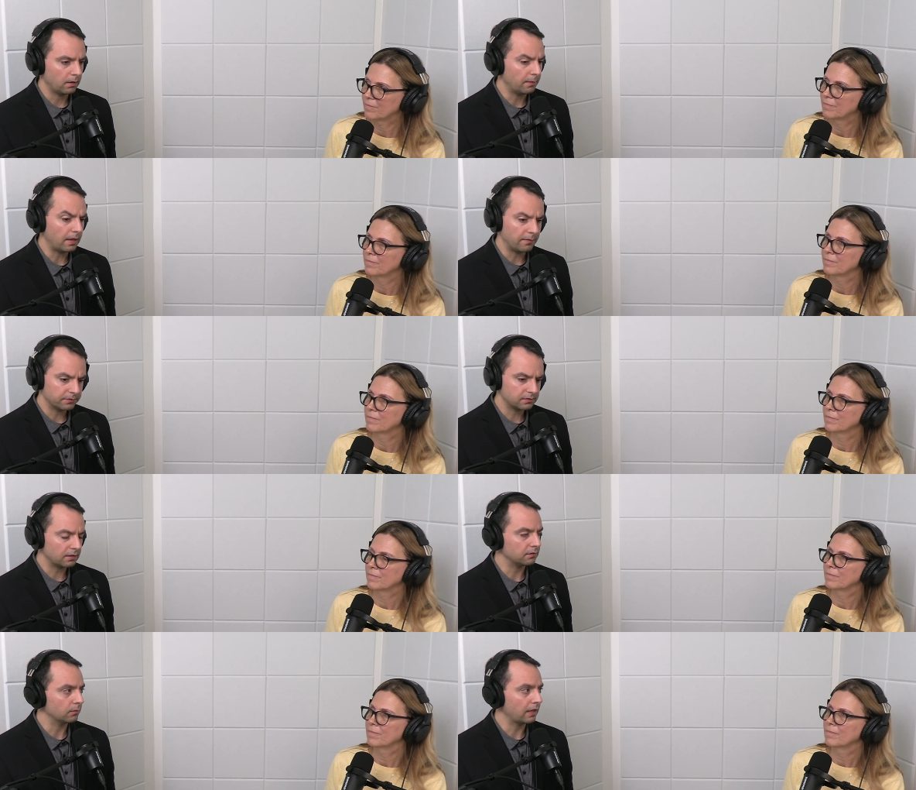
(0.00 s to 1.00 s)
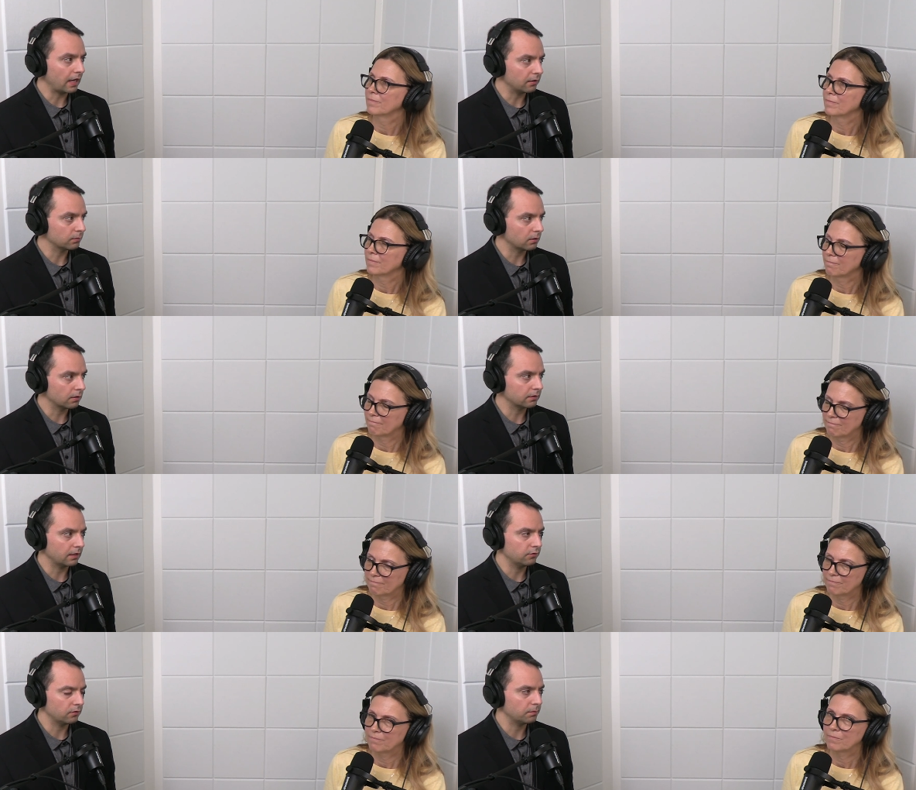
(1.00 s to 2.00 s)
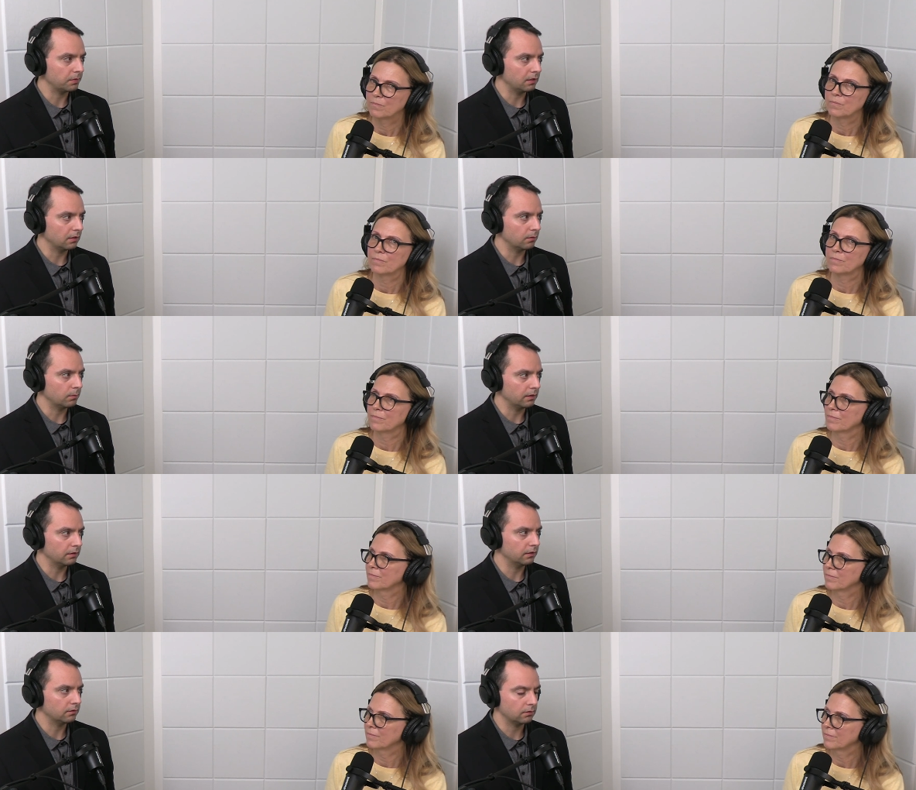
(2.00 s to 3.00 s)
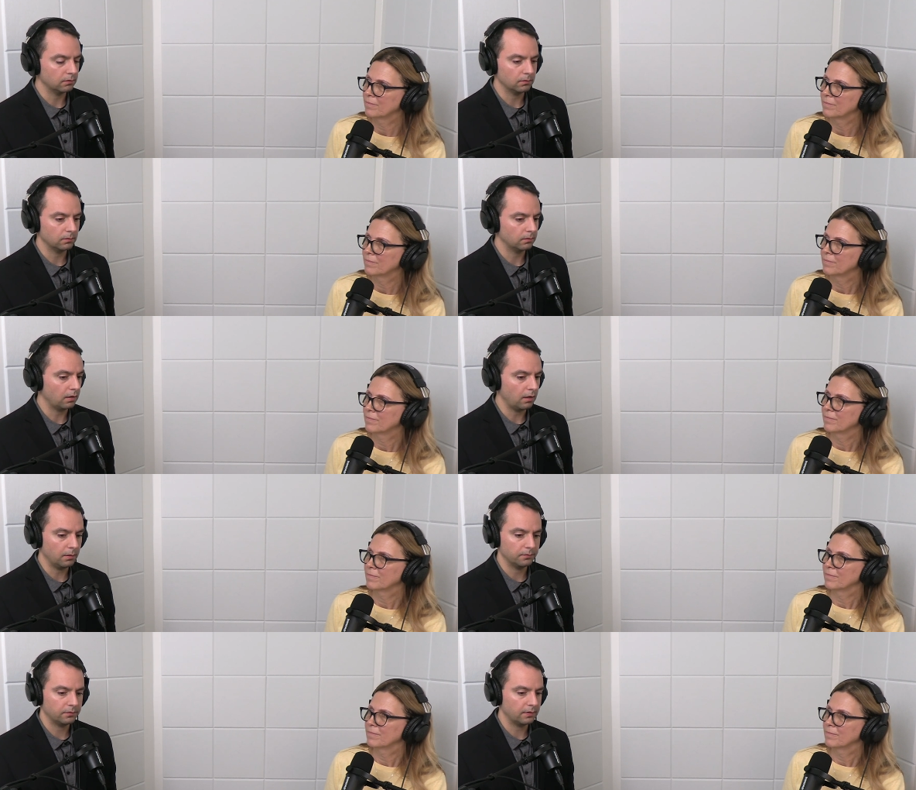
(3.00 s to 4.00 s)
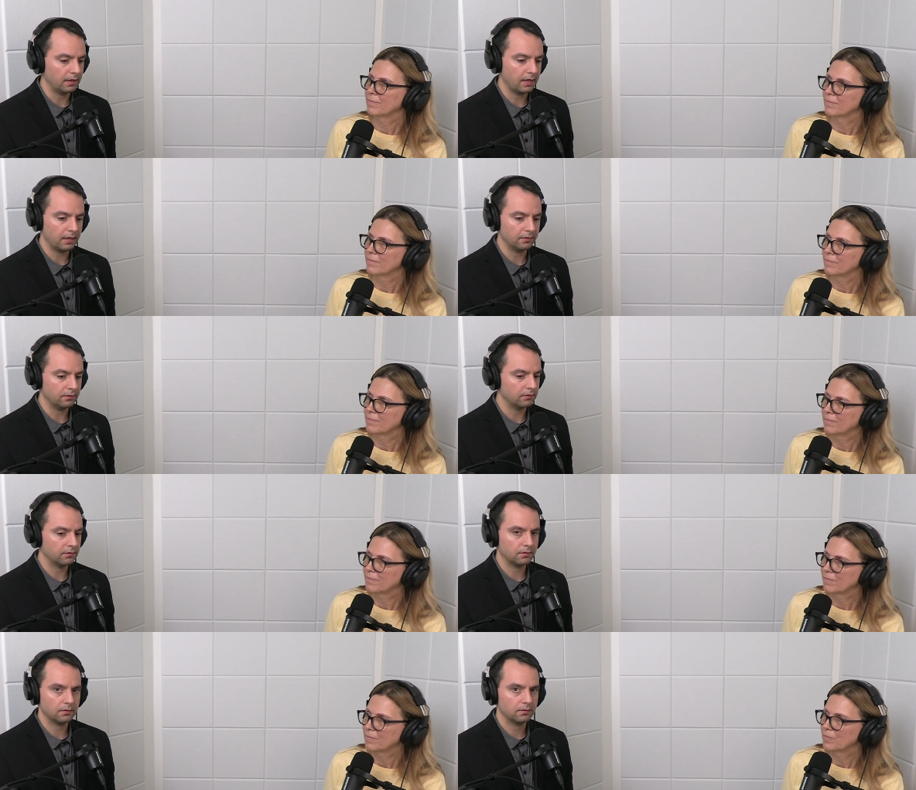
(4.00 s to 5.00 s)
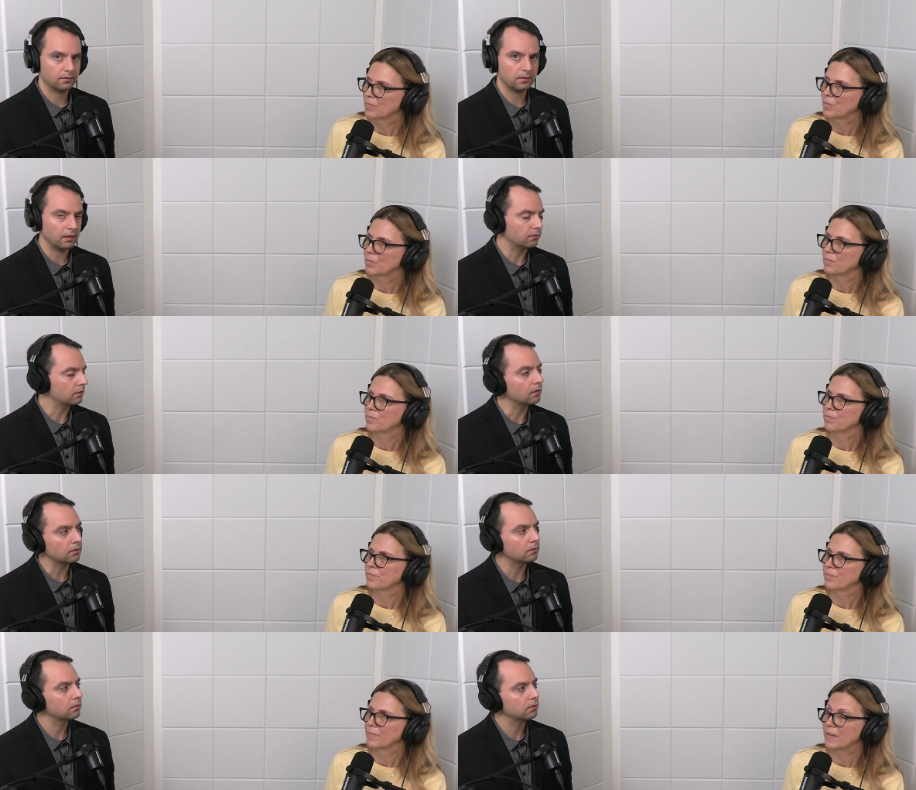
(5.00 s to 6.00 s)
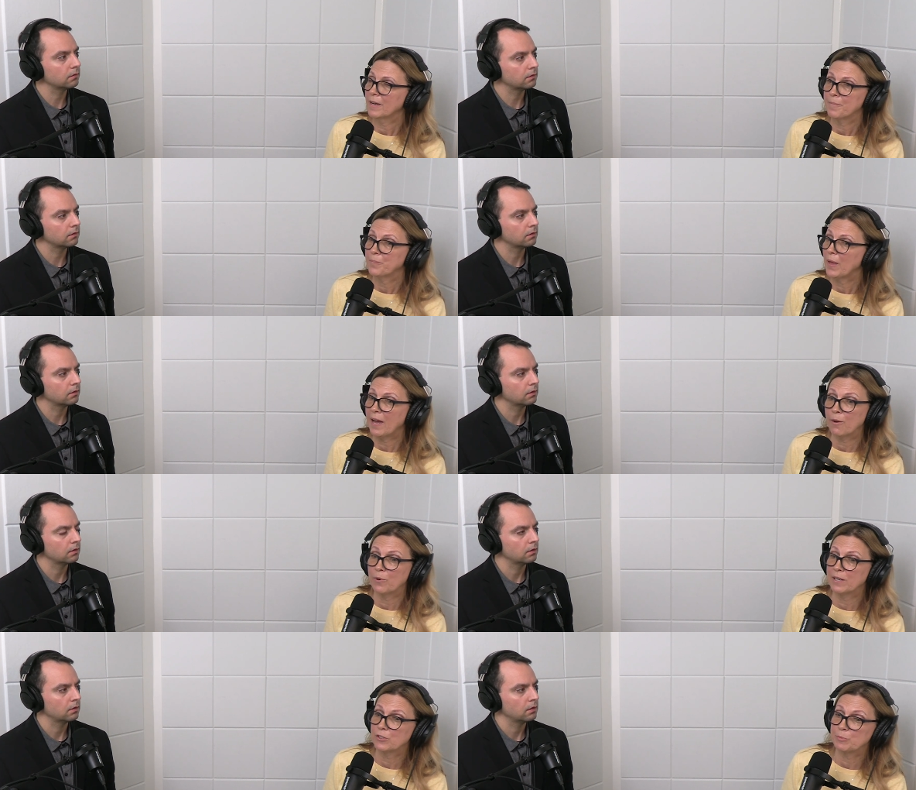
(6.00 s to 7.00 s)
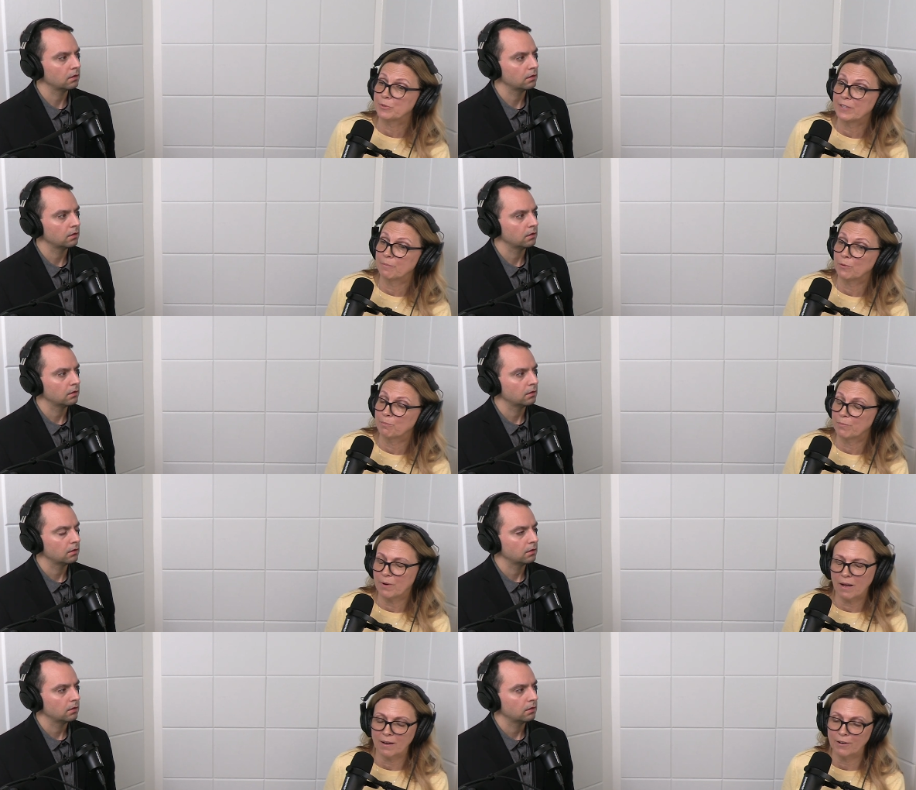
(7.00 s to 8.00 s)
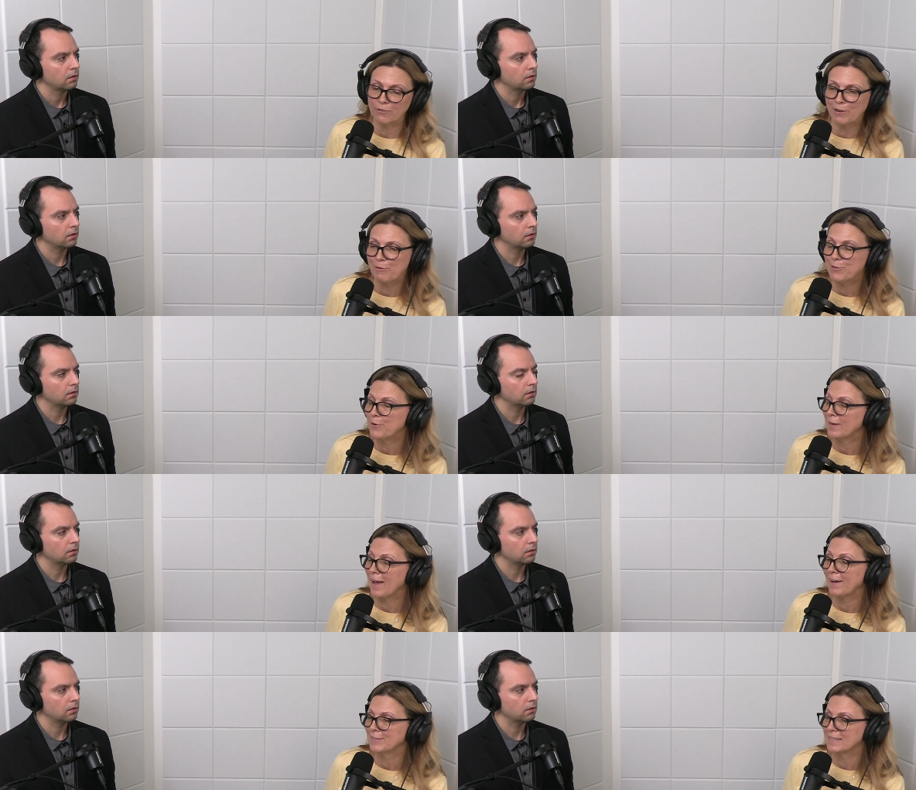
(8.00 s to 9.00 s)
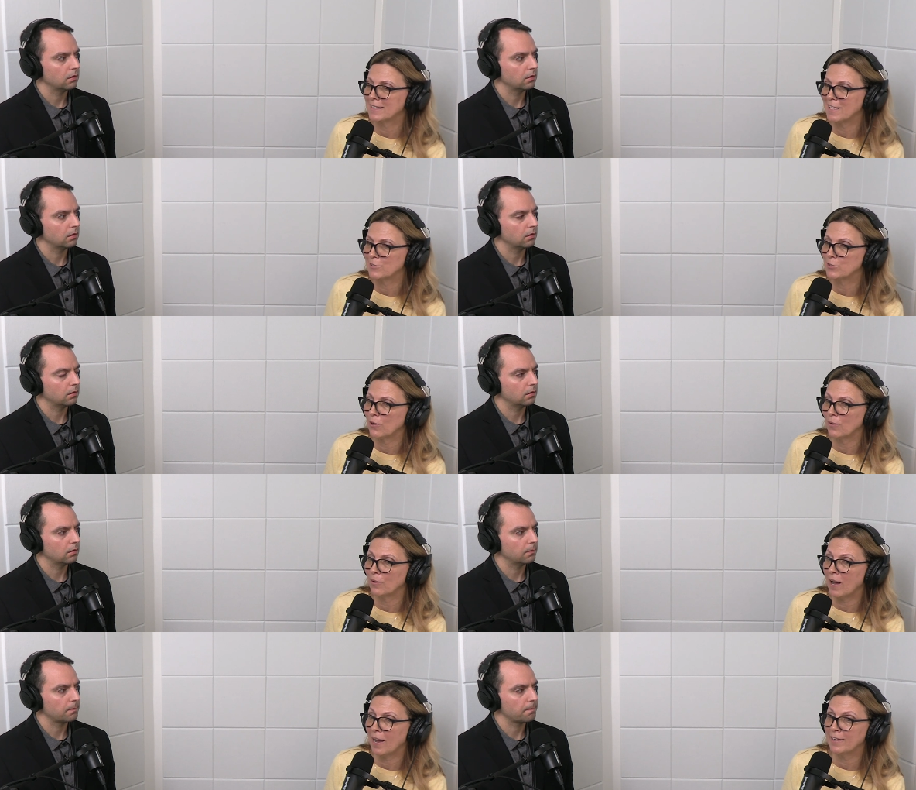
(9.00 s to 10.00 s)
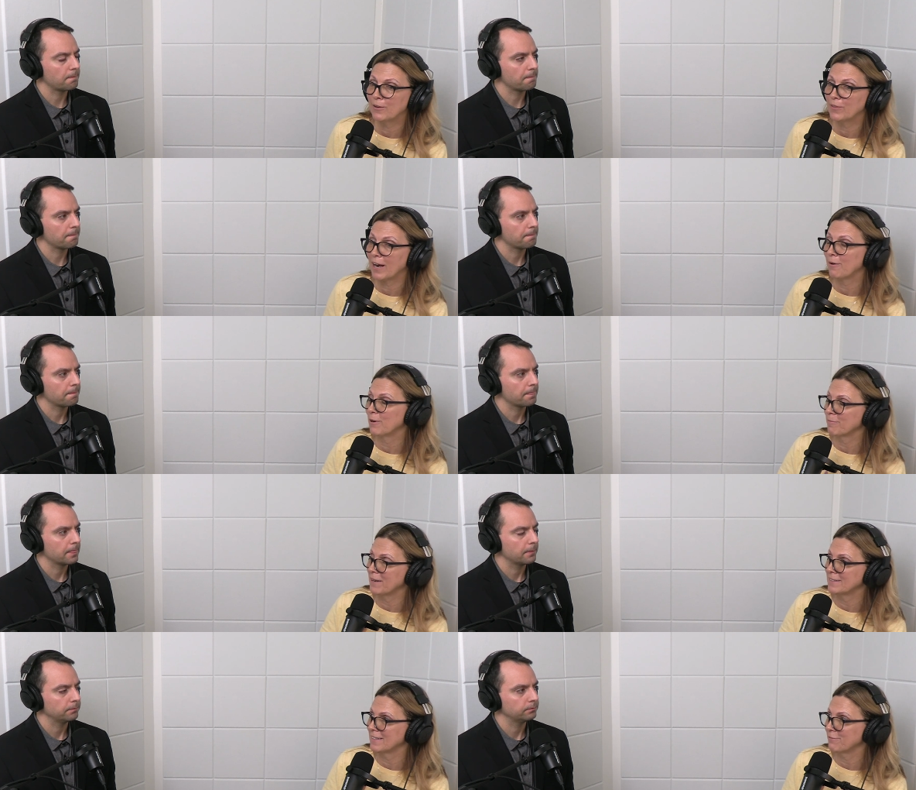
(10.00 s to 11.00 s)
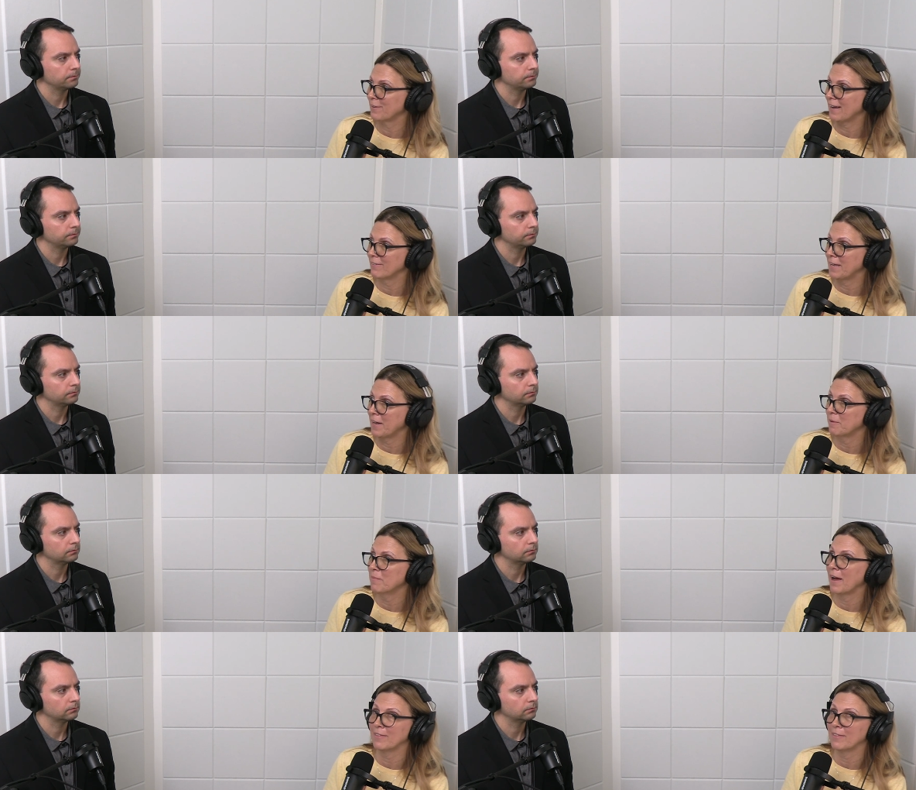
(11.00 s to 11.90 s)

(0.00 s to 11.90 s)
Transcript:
Speaker 1: uh, emphasizing what has worked and just being willing to um, say hey this isn't set in stone
Speaker 2: yeah i 100% uh, agree with you, and I have to say, so I know that I work best at 5 a.m. I